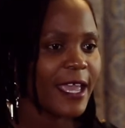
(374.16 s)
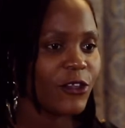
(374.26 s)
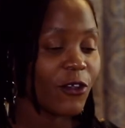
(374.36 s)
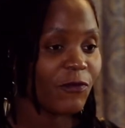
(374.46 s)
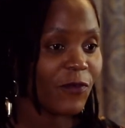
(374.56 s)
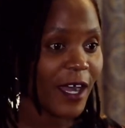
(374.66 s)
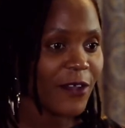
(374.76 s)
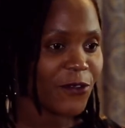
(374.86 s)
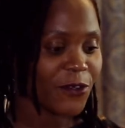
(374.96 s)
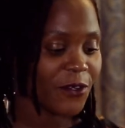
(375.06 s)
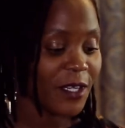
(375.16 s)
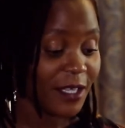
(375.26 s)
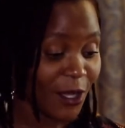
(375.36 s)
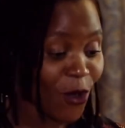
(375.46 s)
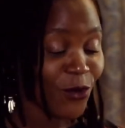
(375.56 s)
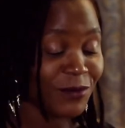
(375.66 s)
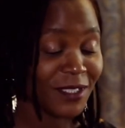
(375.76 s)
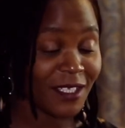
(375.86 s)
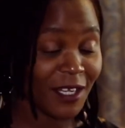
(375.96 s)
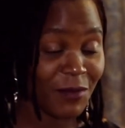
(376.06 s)
your father, the
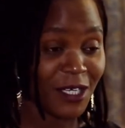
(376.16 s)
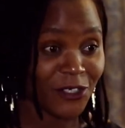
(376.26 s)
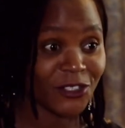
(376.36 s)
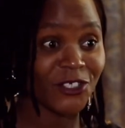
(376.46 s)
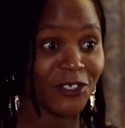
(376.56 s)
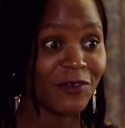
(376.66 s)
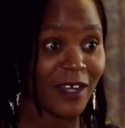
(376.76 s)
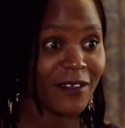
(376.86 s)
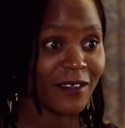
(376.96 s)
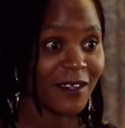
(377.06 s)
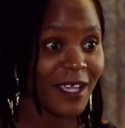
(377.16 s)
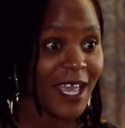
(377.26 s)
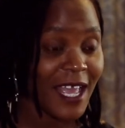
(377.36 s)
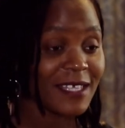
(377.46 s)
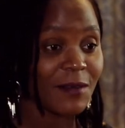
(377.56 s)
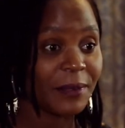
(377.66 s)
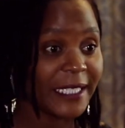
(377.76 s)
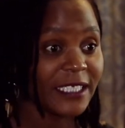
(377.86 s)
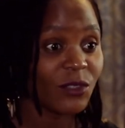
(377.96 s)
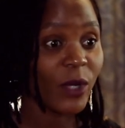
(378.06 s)
homestead that belongs to your father, is a
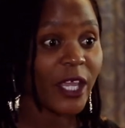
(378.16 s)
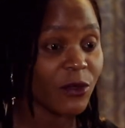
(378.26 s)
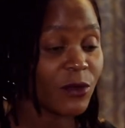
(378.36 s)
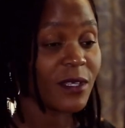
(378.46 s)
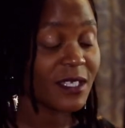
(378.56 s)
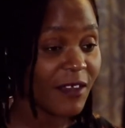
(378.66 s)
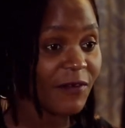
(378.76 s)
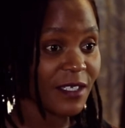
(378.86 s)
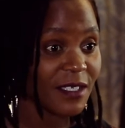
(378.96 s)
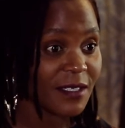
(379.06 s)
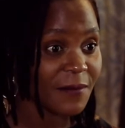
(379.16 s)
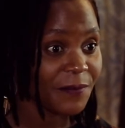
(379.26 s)
place where you're the safest.